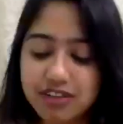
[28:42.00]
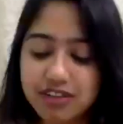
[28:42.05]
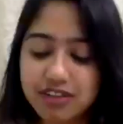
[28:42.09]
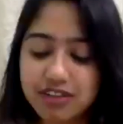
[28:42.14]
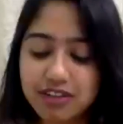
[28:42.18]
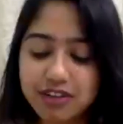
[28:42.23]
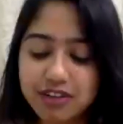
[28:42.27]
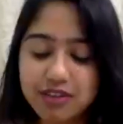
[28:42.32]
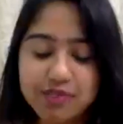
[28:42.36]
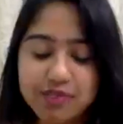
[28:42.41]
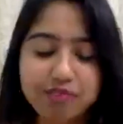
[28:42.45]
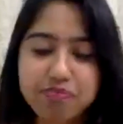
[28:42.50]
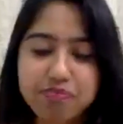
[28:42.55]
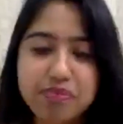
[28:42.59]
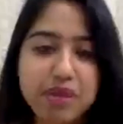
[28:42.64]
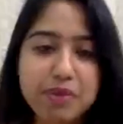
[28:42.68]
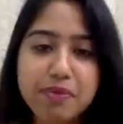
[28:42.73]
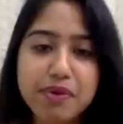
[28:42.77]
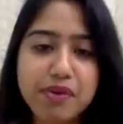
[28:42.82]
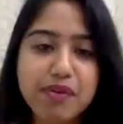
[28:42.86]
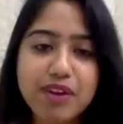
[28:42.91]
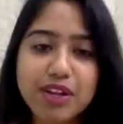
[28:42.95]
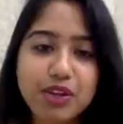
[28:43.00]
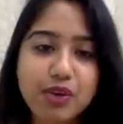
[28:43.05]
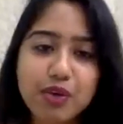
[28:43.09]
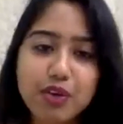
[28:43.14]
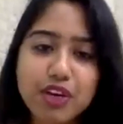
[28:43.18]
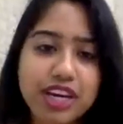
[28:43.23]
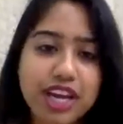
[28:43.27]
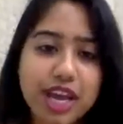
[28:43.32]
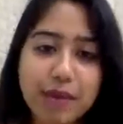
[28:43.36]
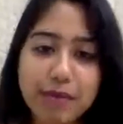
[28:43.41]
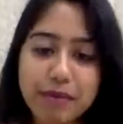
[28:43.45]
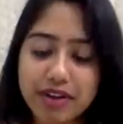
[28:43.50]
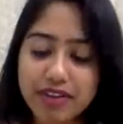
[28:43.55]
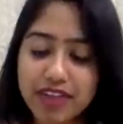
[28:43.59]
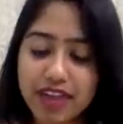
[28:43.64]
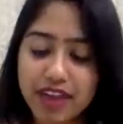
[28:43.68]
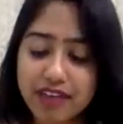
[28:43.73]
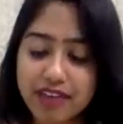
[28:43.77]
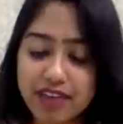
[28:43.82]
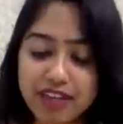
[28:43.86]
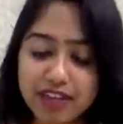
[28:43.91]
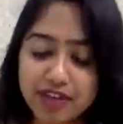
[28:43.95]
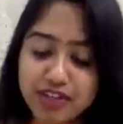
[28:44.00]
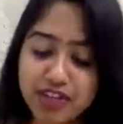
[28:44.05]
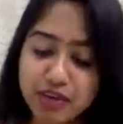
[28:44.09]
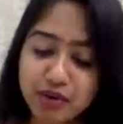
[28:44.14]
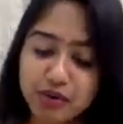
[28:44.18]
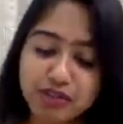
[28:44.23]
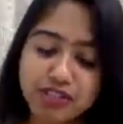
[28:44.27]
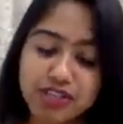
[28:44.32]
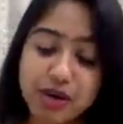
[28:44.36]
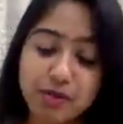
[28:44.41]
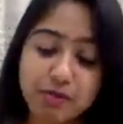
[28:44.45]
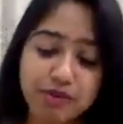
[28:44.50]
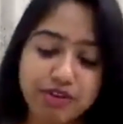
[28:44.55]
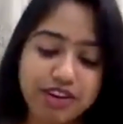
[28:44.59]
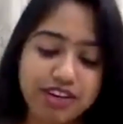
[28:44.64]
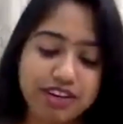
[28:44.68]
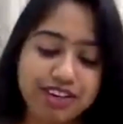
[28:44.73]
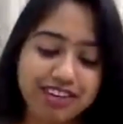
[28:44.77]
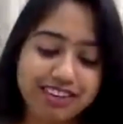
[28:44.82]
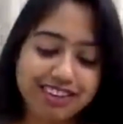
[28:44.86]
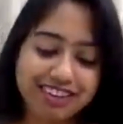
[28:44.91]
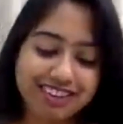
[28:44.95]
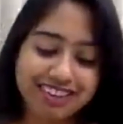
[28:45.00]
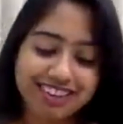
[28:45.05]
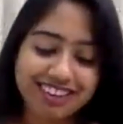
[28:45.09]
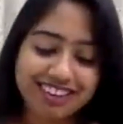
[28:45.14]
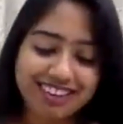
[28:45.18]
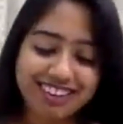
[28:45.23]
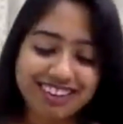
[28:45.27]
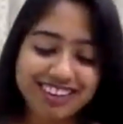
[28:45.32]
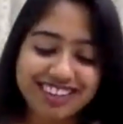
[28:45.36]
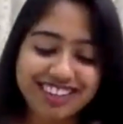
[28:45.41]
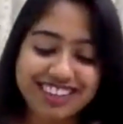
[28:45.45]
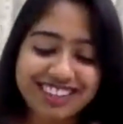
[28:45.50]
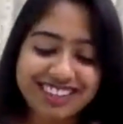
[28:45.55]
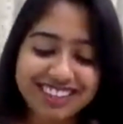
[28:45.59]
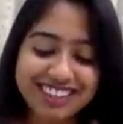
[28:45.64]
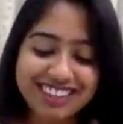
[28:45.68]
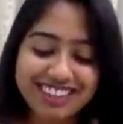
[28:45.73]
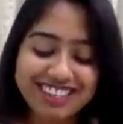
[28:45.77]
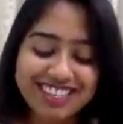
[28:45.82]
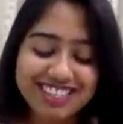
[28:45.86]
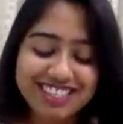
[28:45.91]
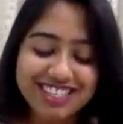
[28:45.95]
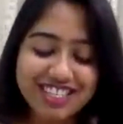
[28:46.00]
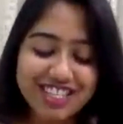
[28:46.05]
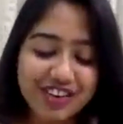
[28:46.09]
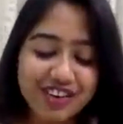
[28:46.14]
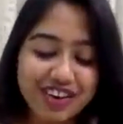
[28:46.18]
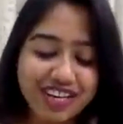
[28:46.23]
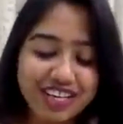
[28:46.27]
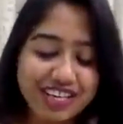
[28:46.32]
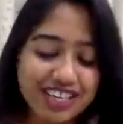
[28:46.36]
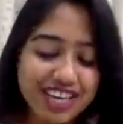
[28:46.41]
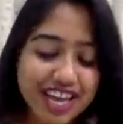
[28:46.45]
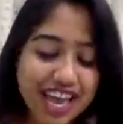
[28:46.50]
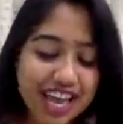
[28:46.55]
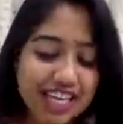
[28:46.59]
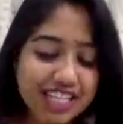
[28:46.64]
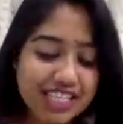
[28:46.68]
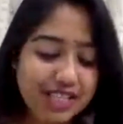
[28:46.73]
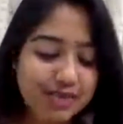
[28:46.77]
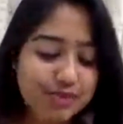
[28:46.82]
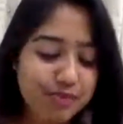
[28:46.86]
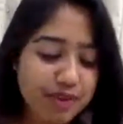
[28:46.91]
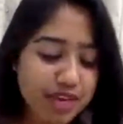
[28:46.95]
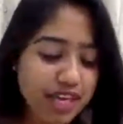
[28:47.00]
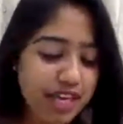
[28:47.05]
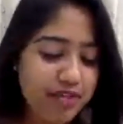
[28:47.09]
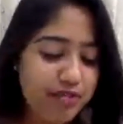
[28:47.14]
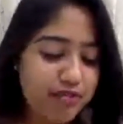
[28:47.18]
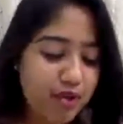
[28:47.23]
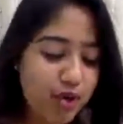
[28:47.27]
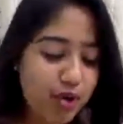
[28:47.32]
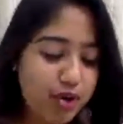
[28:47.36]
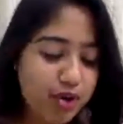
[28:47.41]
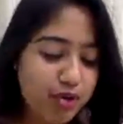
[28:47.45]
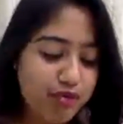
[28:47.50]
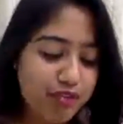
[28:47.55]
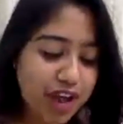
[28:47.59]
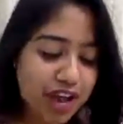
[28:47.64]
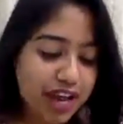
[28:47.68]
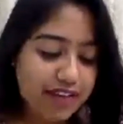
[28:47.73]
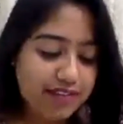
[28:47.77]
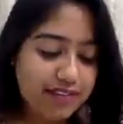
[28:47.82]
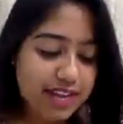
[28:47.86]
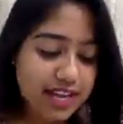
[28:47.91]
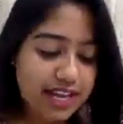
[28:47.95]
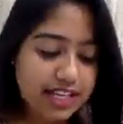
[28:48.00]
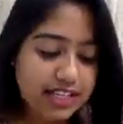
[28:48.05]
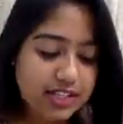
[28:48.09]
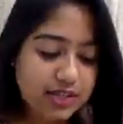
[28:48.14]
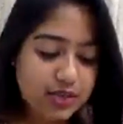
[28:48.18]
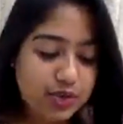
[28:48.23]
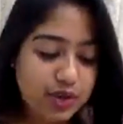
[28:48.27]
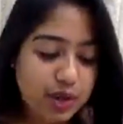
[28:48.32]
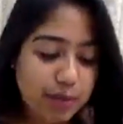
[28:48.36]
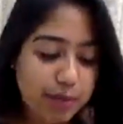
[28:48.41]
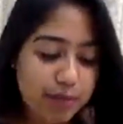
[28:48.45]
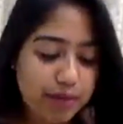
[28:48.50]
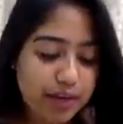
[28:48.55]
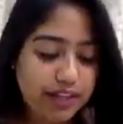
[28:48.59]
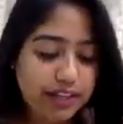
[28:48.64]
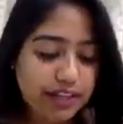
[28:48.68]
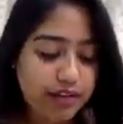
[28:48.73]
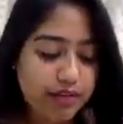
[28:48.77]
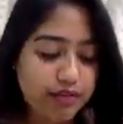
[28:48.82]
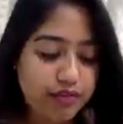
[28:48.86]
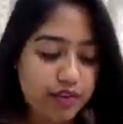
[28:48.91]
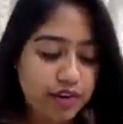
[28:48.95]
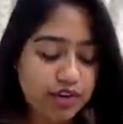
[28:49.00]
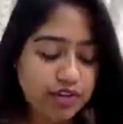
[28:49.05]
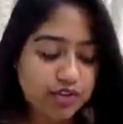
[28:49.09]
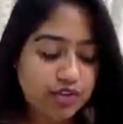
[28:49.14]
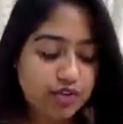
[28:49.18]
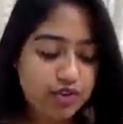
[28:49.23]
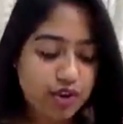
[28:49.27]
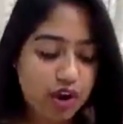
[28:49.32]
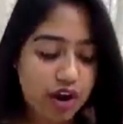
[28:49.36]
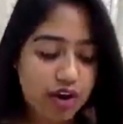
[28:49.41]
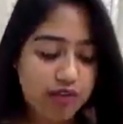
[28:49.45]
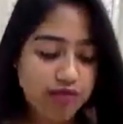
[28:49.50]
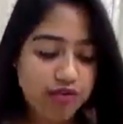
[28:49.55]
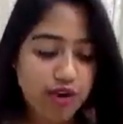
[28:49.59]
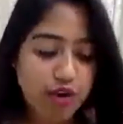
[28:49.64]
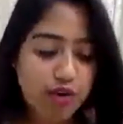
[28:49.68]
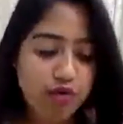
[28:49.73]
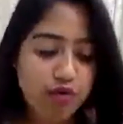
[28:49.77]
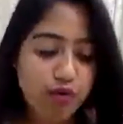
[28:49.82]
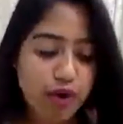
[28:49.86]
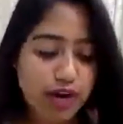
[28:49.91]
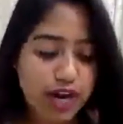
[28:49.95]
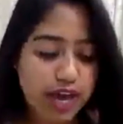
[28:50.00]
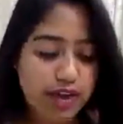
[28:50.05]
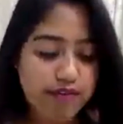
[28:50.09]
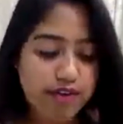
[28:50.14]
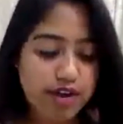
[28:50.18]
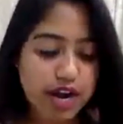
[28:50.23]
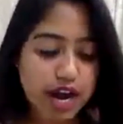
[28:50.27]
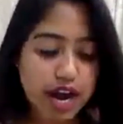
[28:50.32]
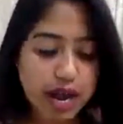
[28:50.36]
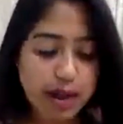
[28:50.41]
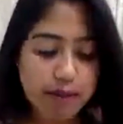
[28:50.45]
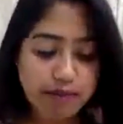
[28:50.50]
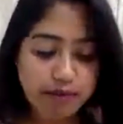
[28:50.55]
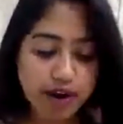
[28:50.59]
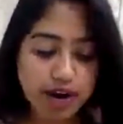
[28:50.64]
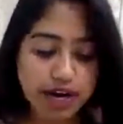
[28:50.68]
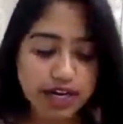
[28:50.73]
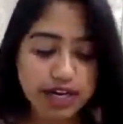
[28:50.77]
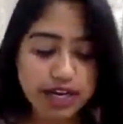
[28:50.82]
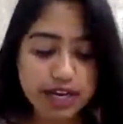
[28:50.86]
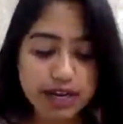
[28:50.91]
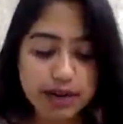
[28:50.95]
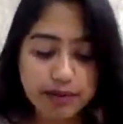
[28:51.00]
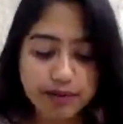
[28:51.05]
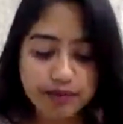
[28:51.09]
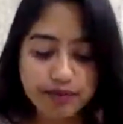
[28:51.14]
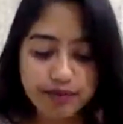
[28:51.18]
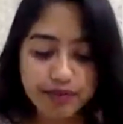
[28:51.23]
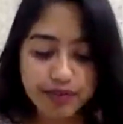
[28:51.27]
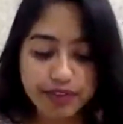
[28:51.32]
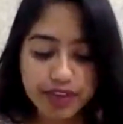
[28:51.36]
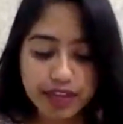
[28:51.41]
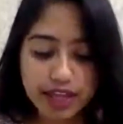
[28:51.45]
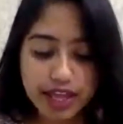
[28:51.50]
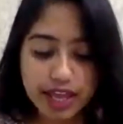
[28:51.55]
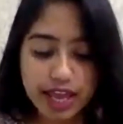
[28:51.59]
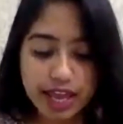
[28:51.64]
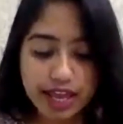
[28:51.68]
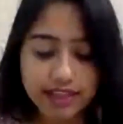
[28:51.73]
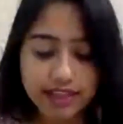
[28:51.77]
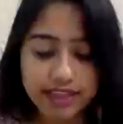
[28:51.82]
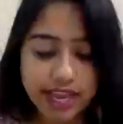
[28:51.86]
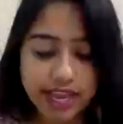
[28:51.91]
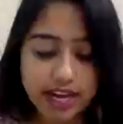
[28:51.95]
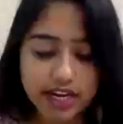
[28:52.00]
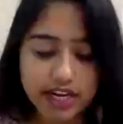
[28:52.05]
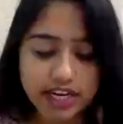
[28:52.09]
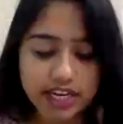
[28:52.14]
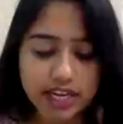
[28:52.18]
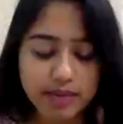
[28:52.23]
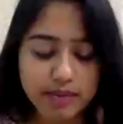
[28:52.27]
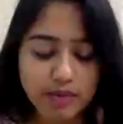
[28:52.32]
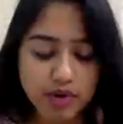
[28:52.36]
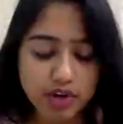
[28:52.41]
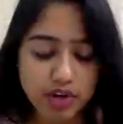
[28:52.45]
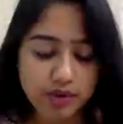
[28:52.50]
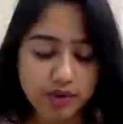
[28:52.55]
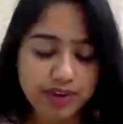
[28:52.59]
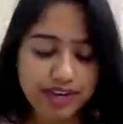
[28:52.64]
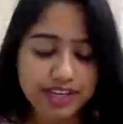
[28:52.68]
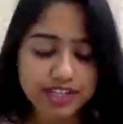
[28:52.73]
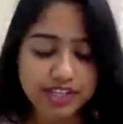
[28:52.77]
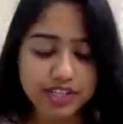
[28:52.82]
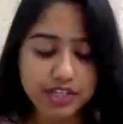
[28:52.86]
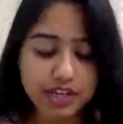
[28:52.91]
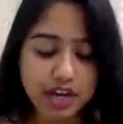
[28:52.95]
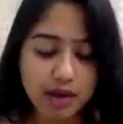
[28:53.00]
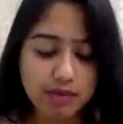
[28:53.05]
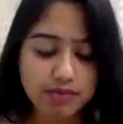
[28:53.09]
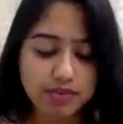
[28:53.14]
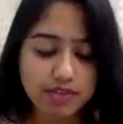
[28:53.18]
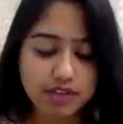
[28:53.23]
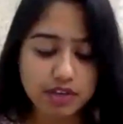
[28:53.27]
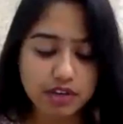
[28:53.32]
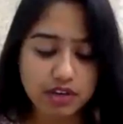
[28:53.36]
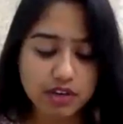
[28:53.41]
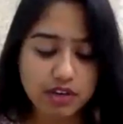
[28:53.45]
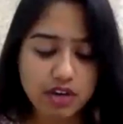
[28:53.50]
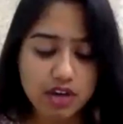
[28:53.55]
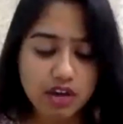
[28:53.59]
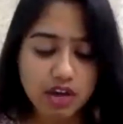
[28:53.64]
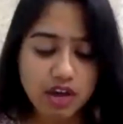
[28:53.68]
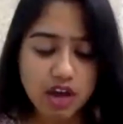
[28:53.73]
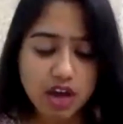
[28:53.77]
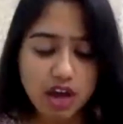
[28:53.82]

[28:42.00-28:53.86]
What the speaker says: days. People with good name are there with the Sheroes community. So it takes me 4 to 5 days to complete the first draft of whatever I'm writing, and then demotivation comes in.